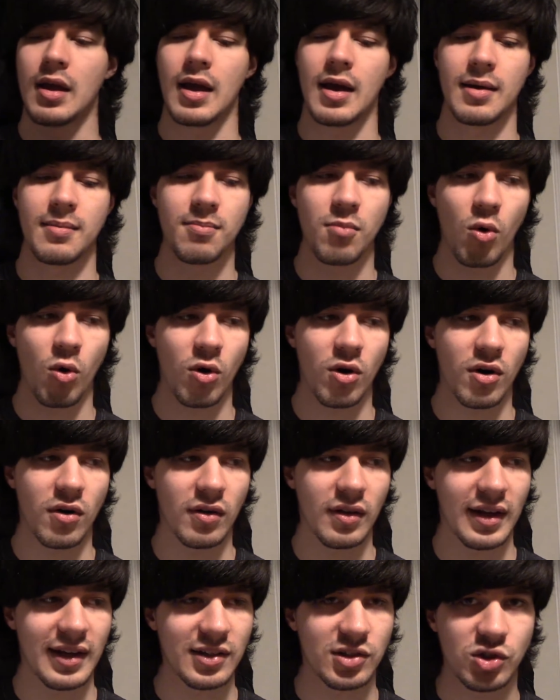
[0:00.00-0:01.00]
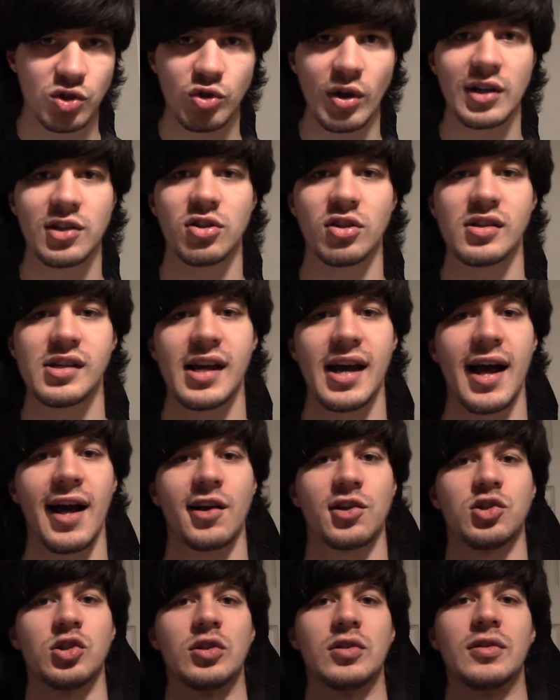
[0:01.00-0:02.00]
and more like straight to the
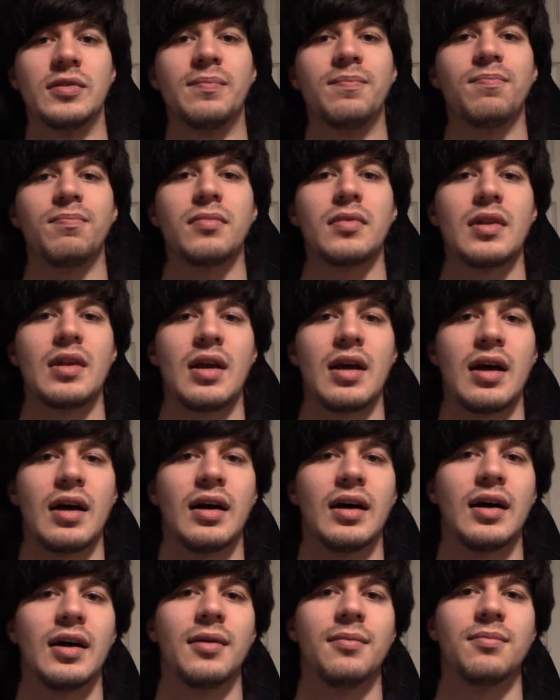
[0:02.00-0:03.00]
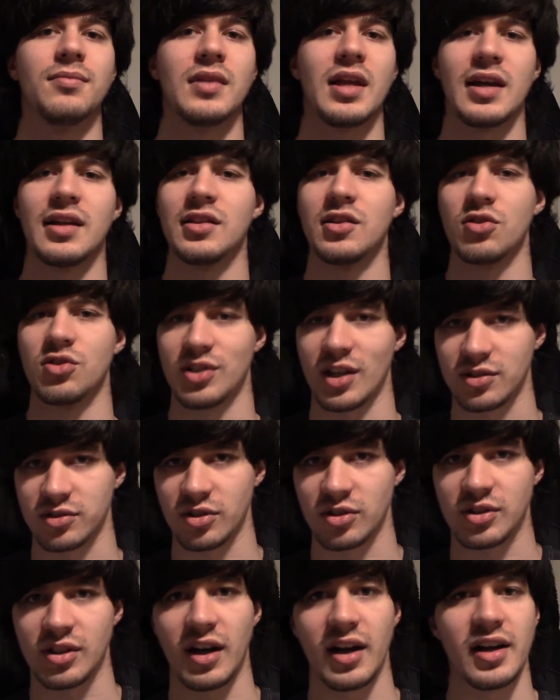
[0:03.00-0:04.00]
action. And there's
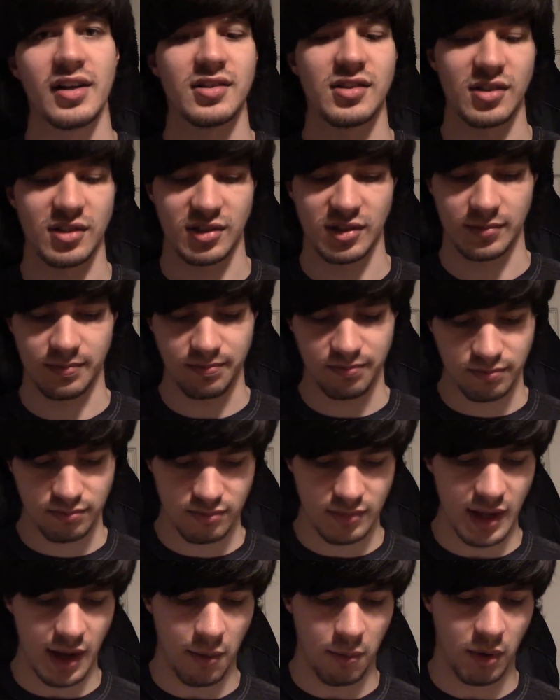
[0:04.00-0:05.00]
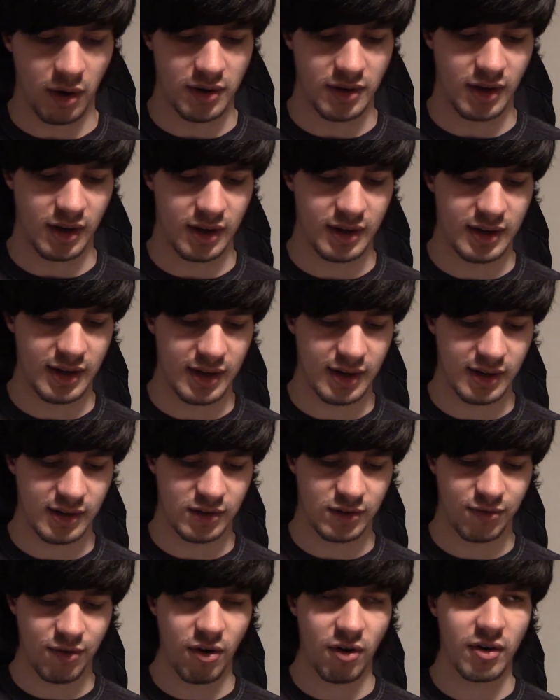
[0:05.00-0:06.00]
exercises and whatnot, and
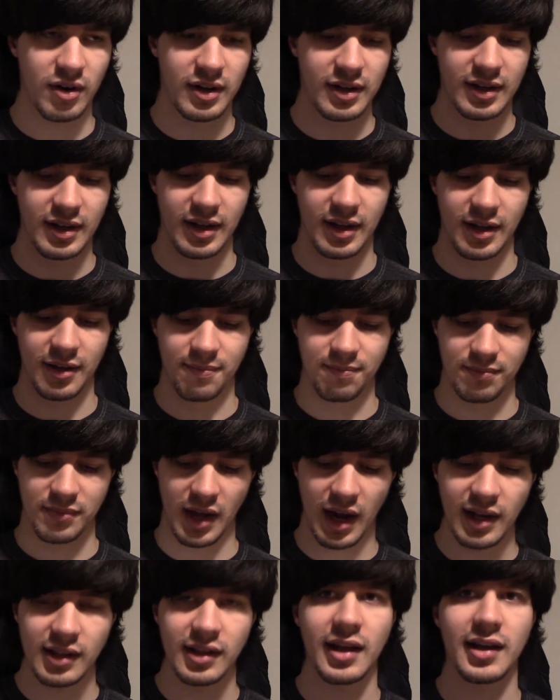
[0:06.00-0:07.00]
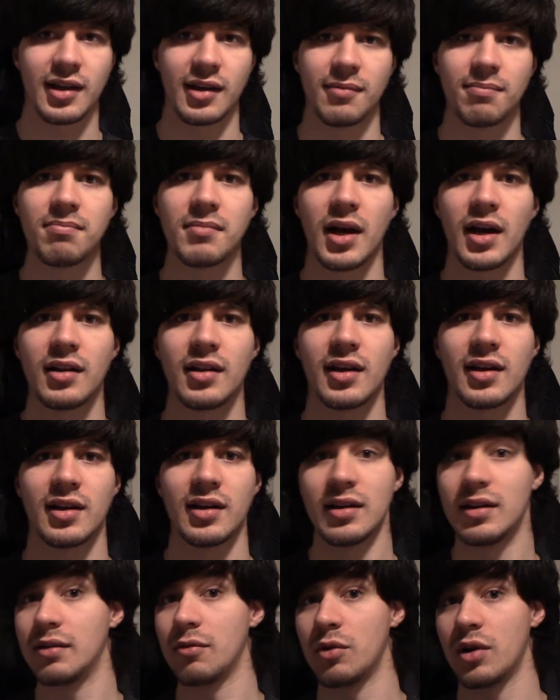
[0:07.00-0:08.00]
it's very. I like it. I like
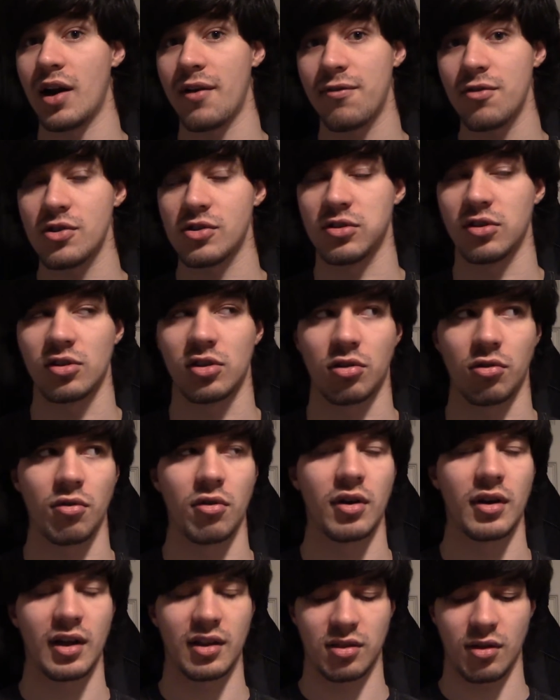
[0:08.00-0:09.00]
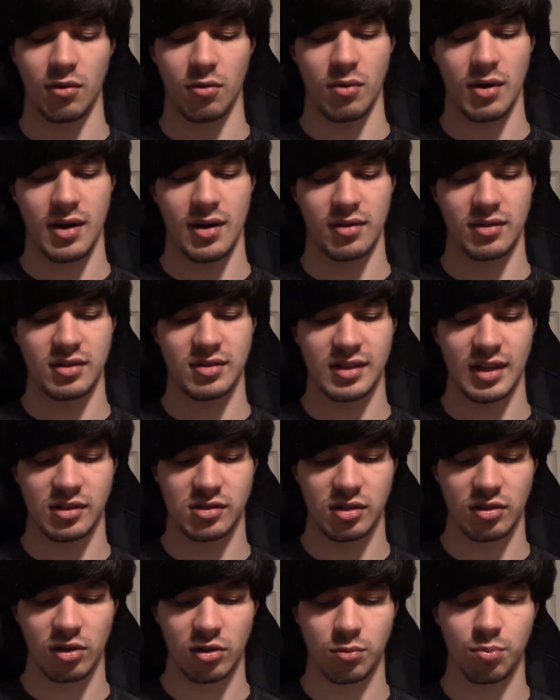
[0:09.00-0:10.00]
it. When I first looked through it, I thought, wow, this
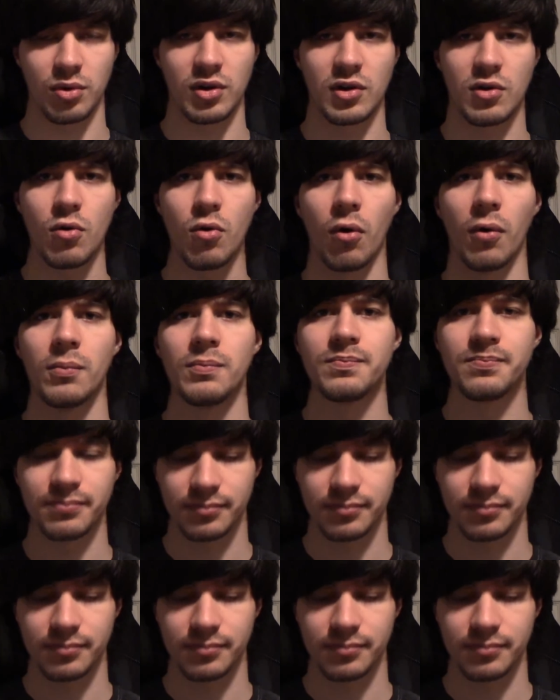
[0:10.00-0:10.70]
actually looks pretty cool,